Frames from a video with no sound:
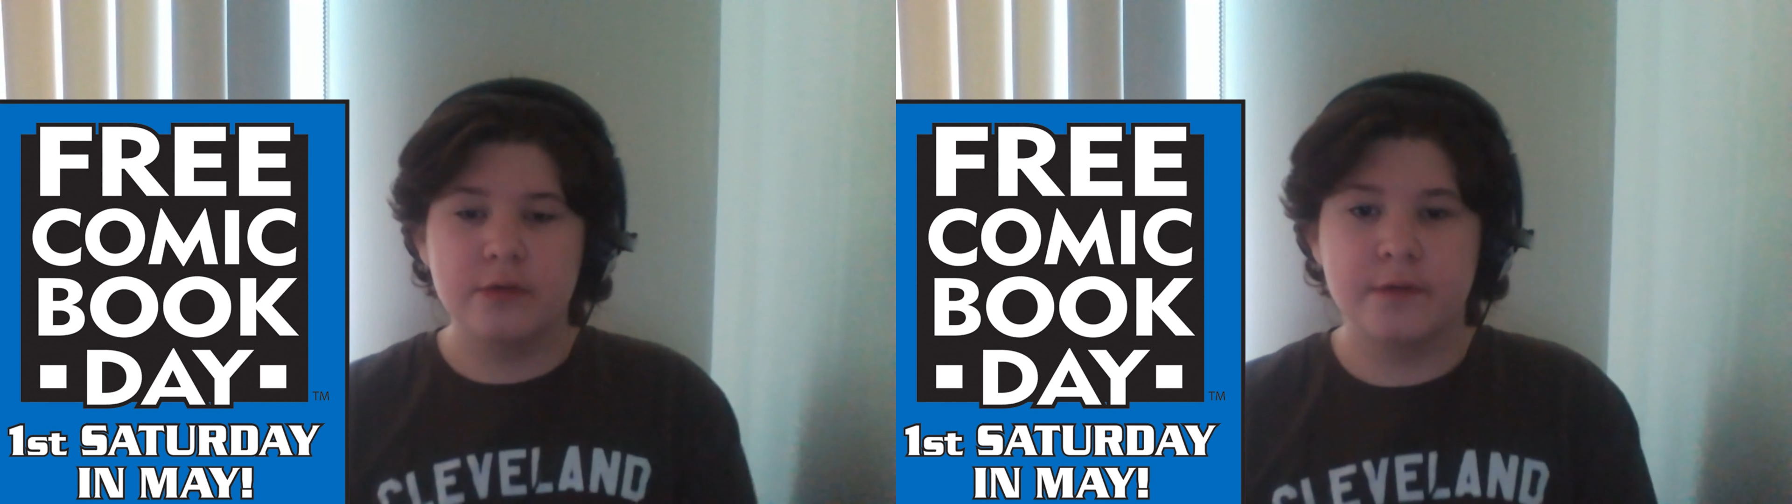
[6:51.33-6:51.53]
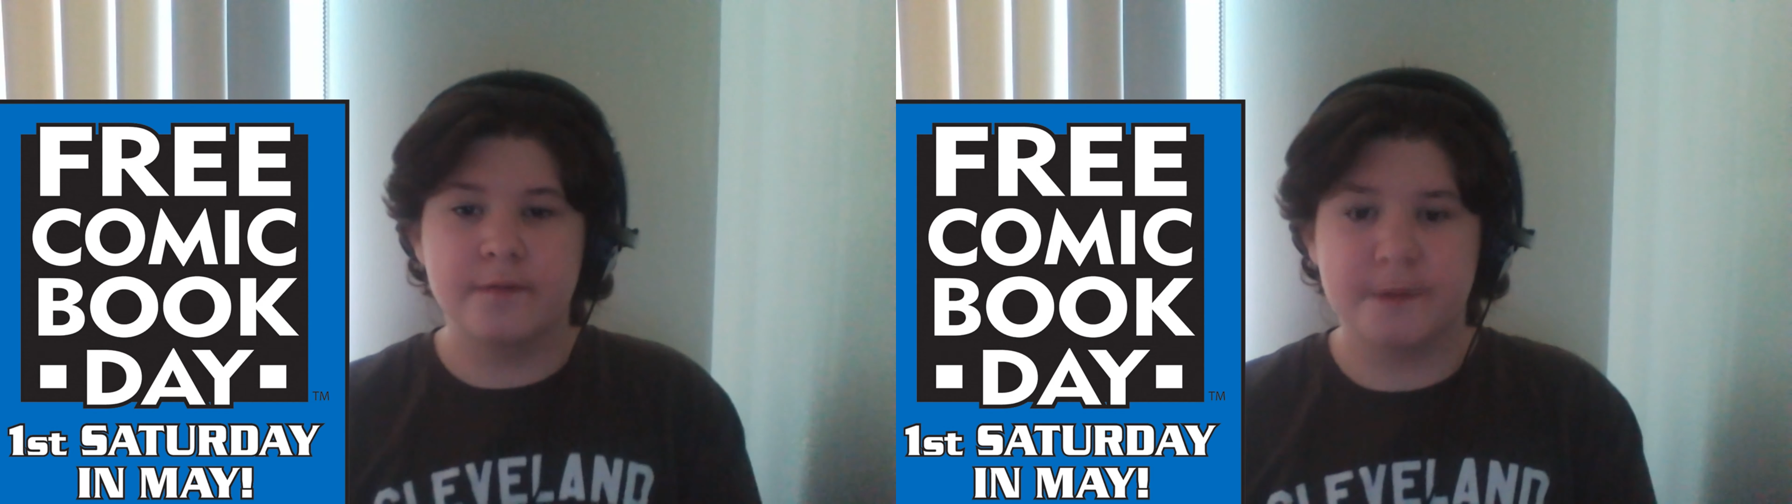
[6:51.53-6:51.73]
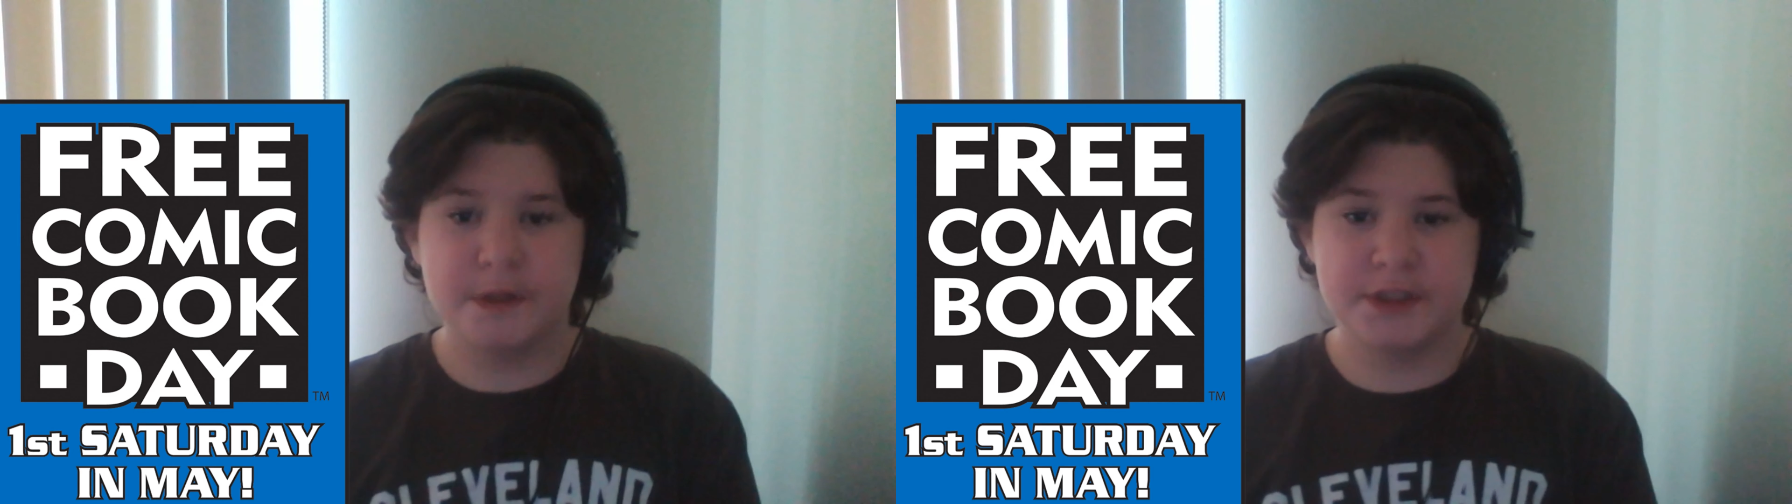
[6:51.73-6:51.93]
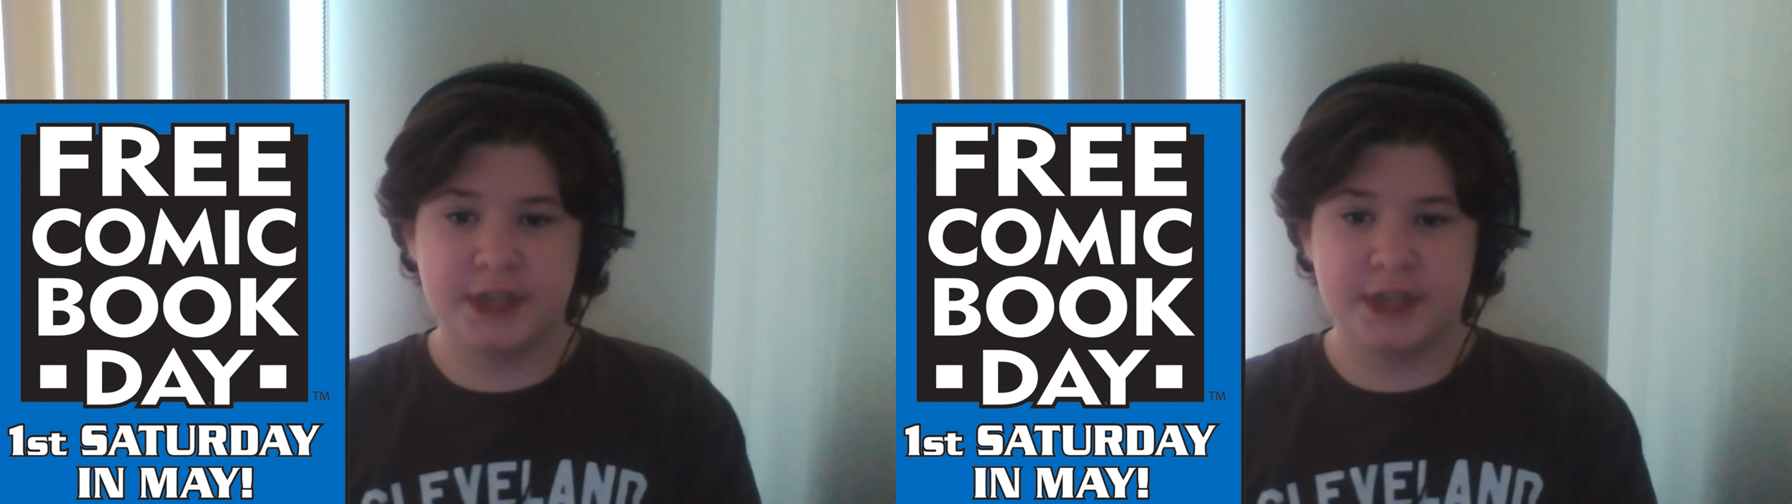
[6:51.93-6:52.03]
the first